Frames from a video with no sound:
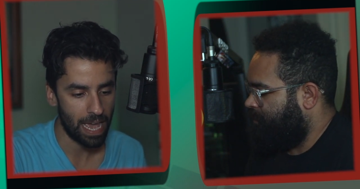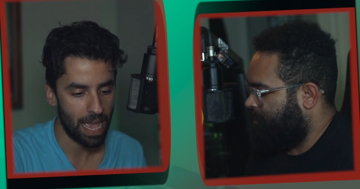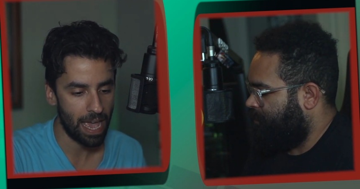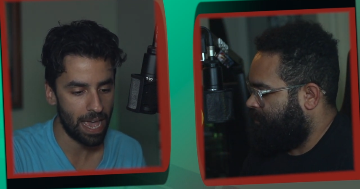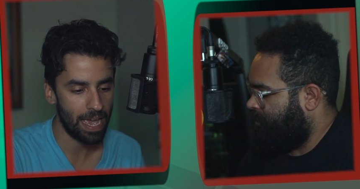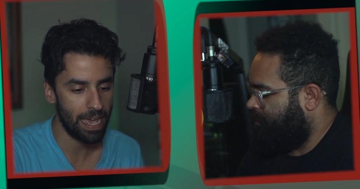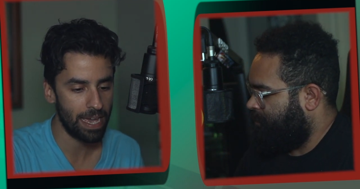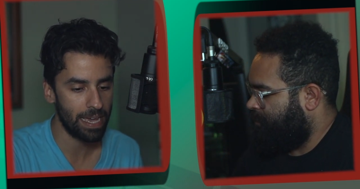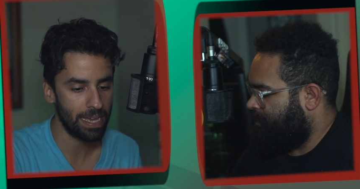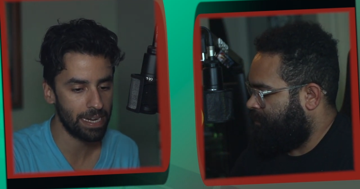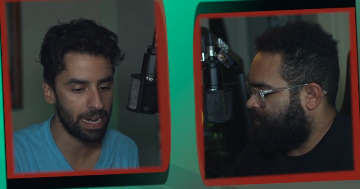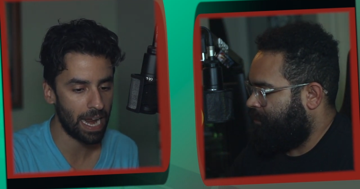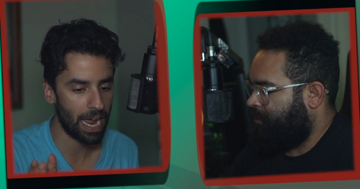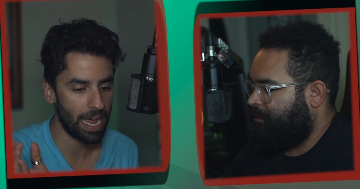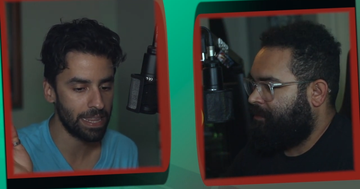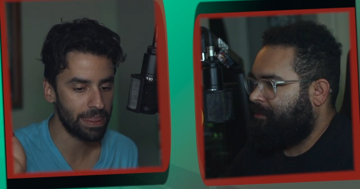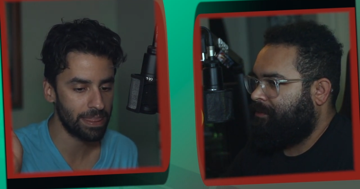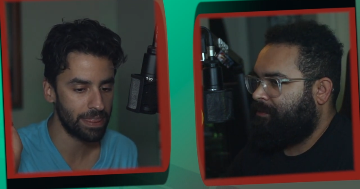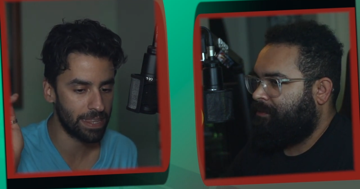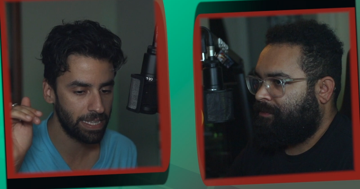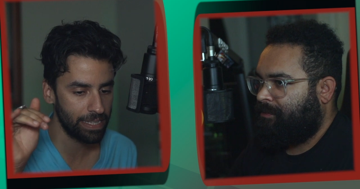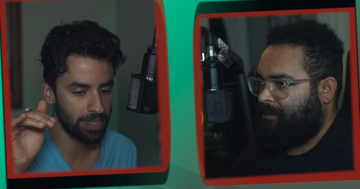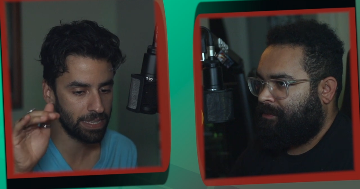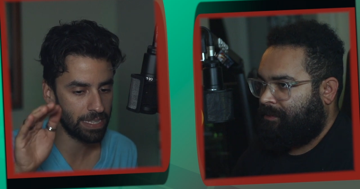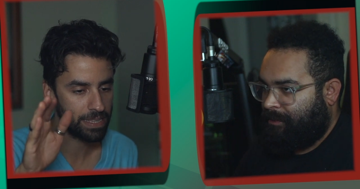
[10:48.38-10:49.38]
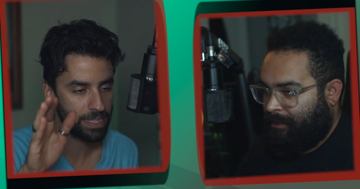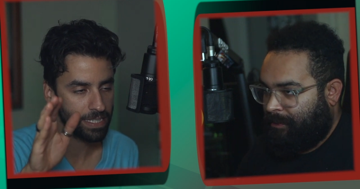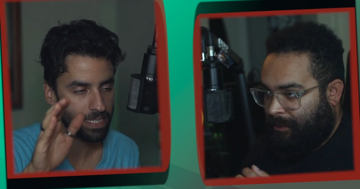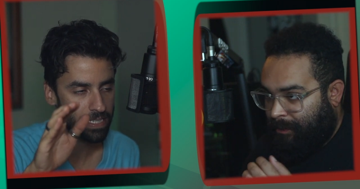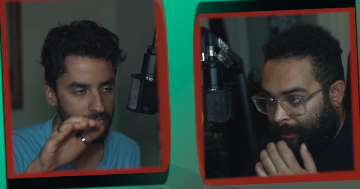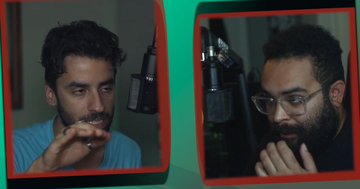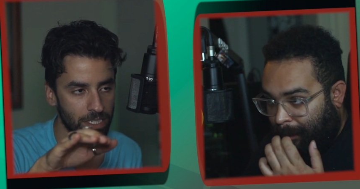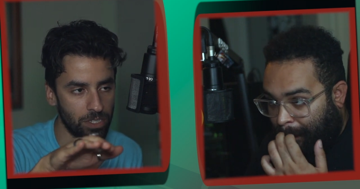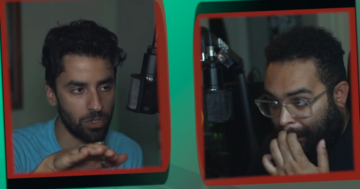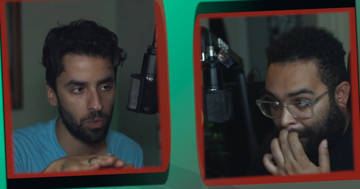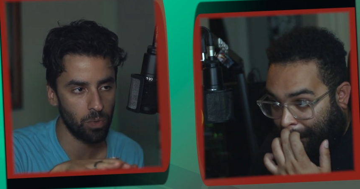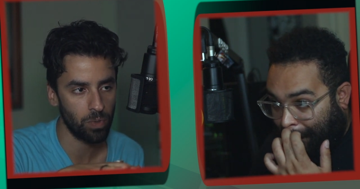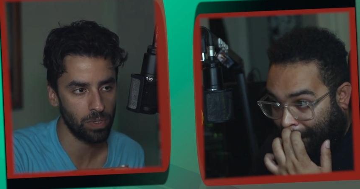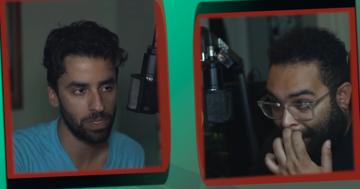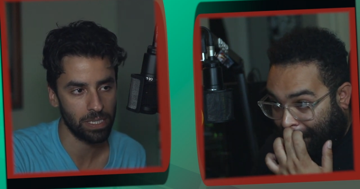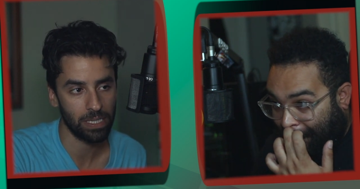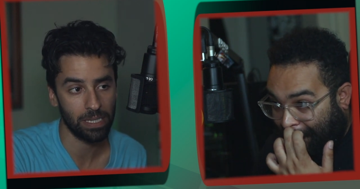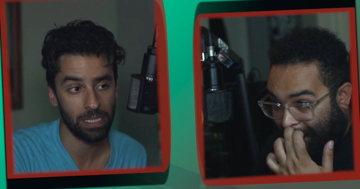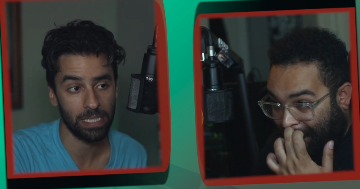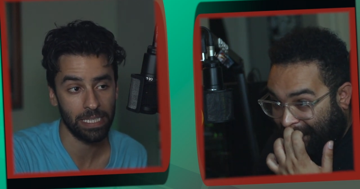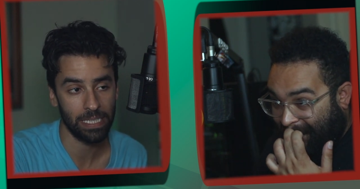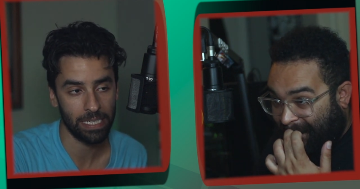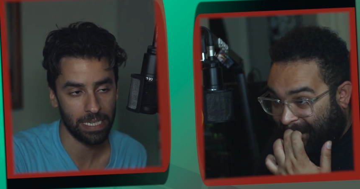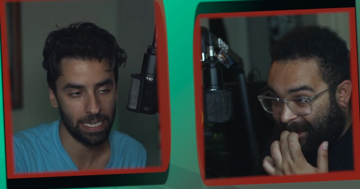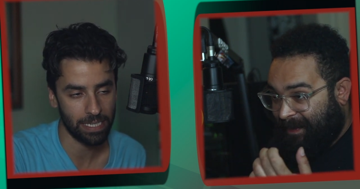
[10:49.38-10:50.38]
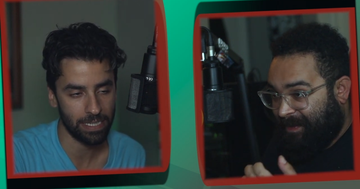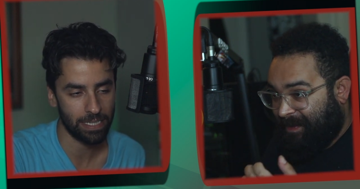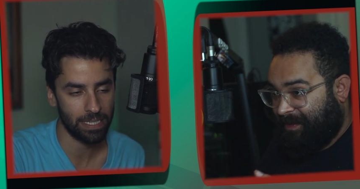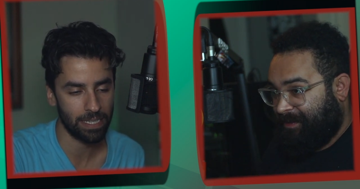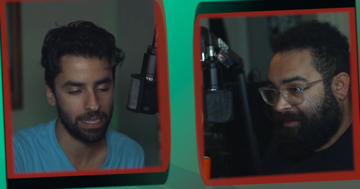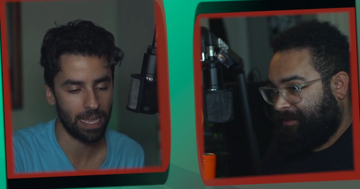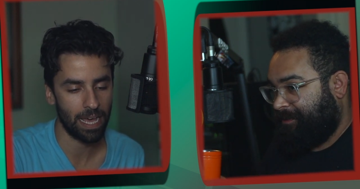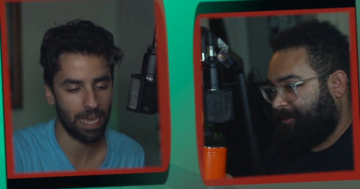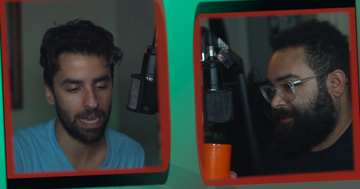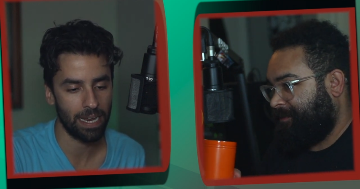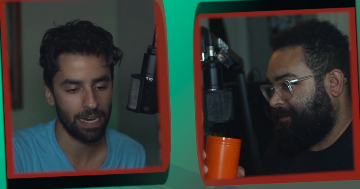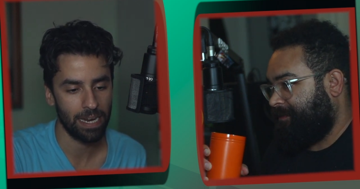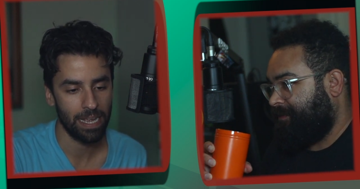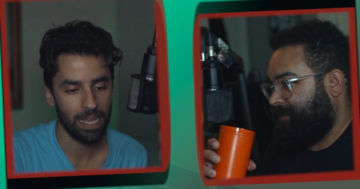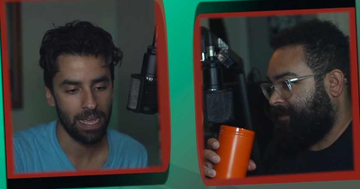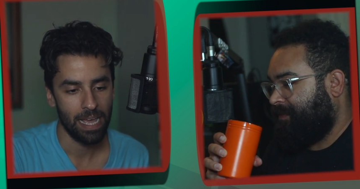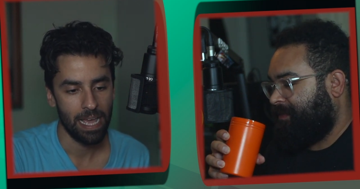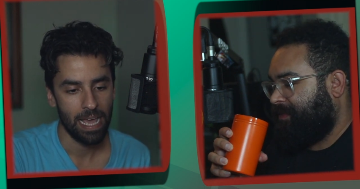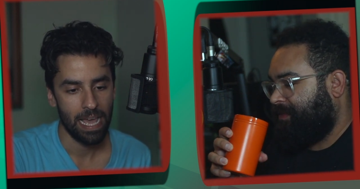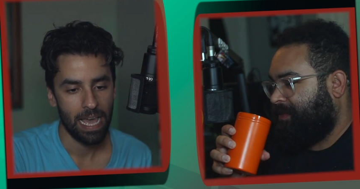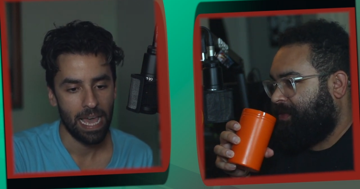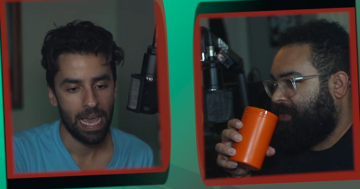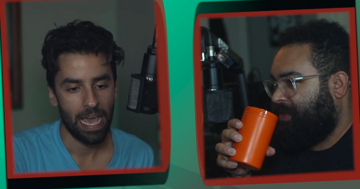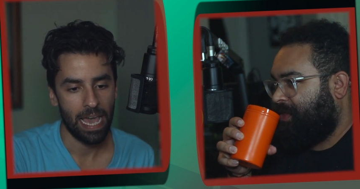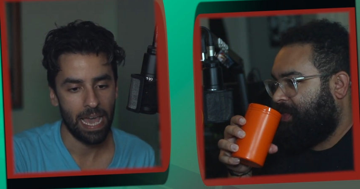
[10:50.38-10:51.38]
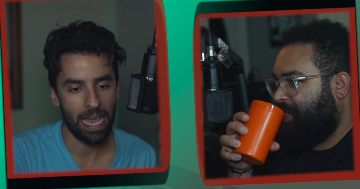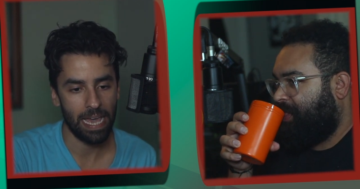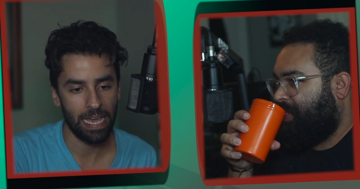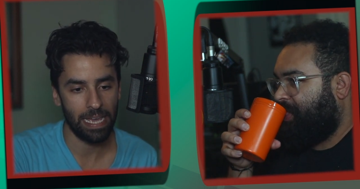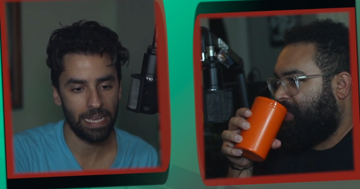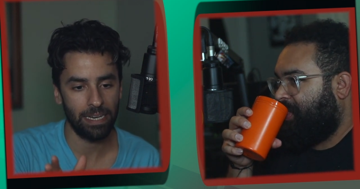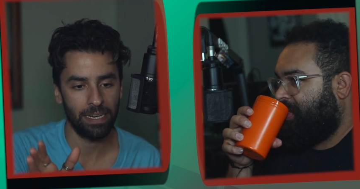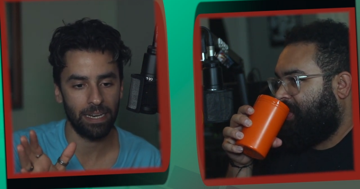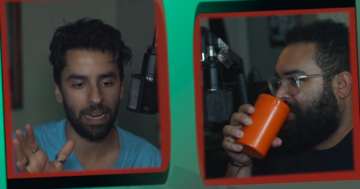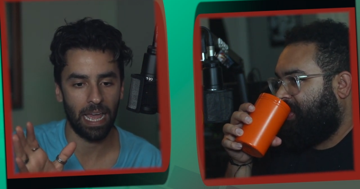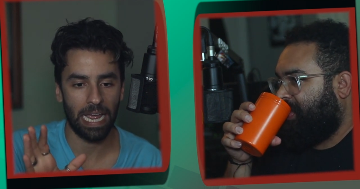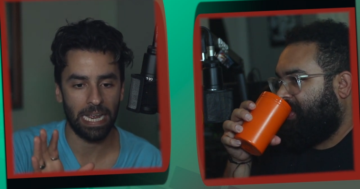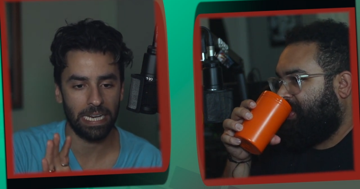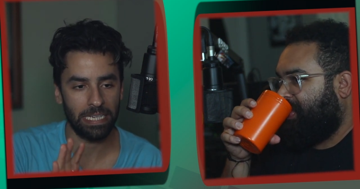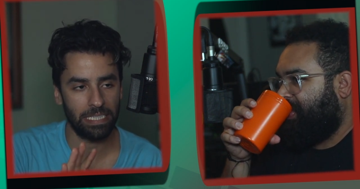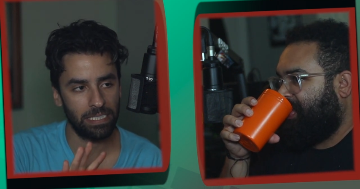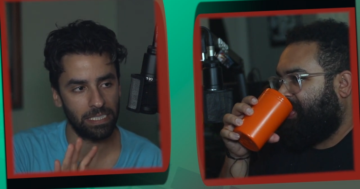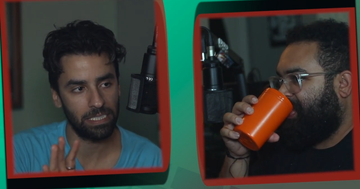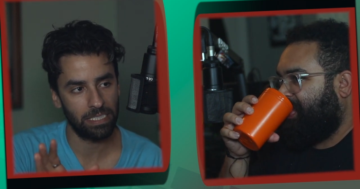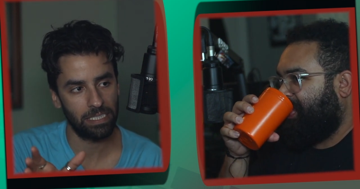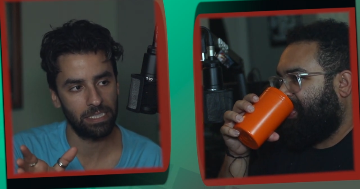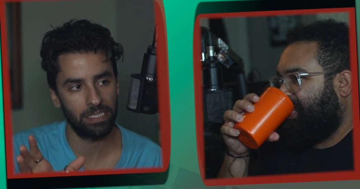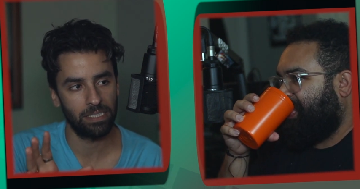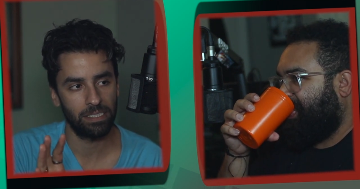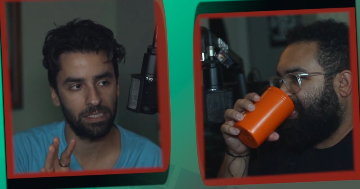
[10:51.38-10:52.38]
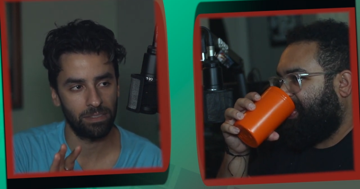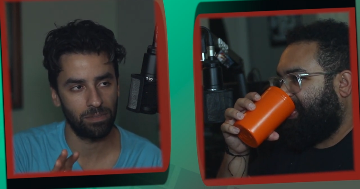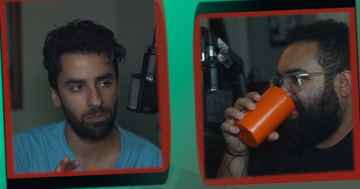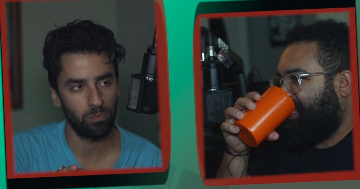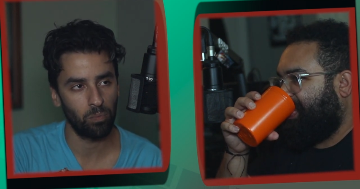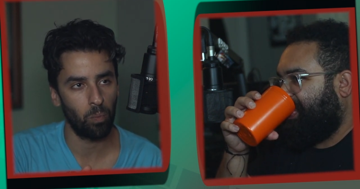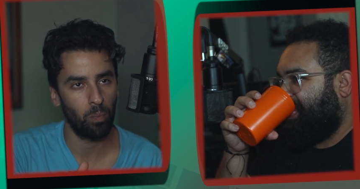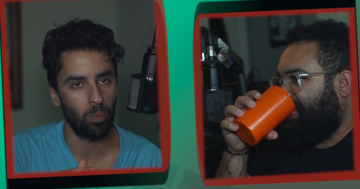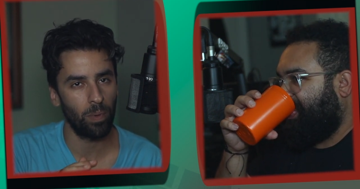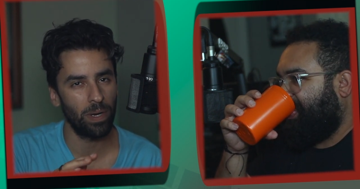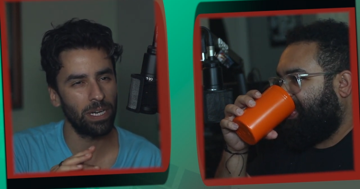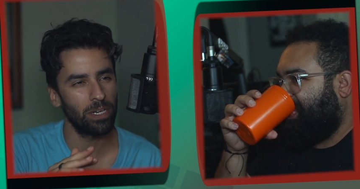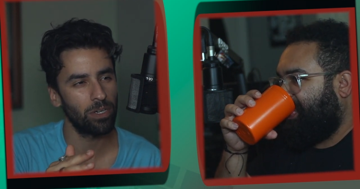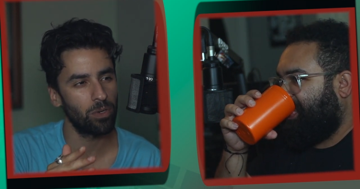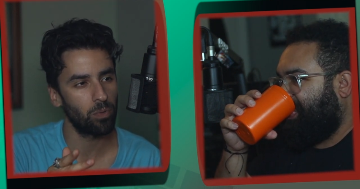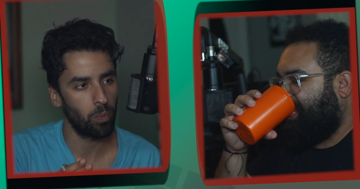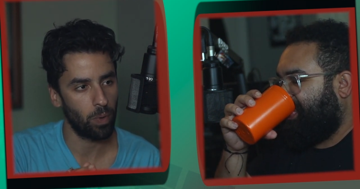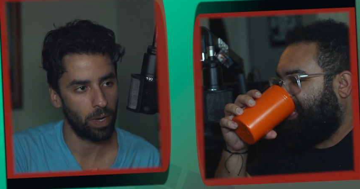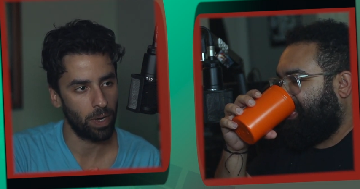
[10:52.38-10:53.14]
Speaker 1: And I think that this is going to lead into that in a weird